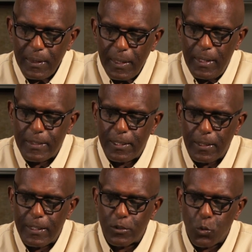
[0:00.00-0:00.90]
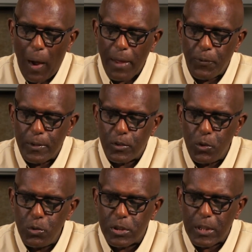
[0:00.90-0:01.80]
He took his wife and
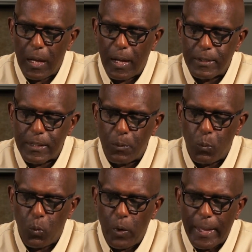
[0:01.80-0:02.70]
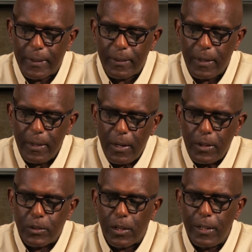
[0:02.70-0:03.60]
two sons and went
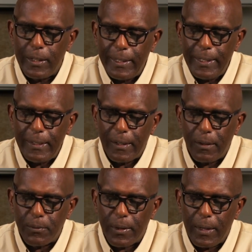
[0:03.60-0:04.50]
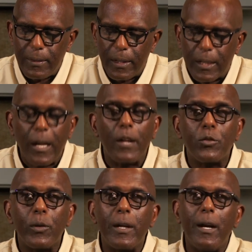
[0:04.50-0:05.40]
to live in the
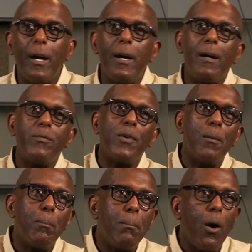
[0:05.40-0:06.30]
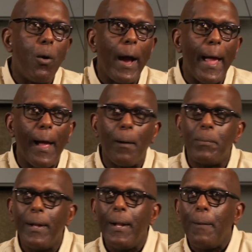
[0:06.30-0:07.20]
country of Moab.
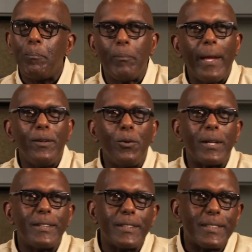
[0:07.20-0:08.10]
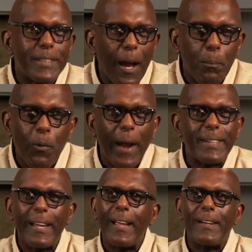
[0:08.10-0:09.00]
Man, you could just stop
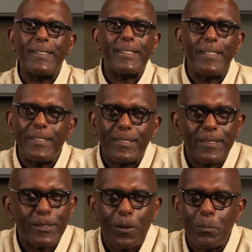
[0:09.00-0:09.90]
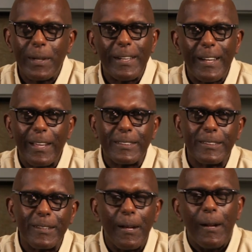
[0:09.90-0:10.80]
right there and teach so many
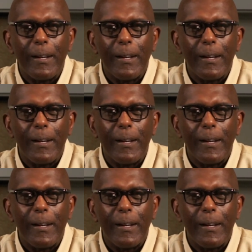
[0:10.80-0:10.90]
lessons.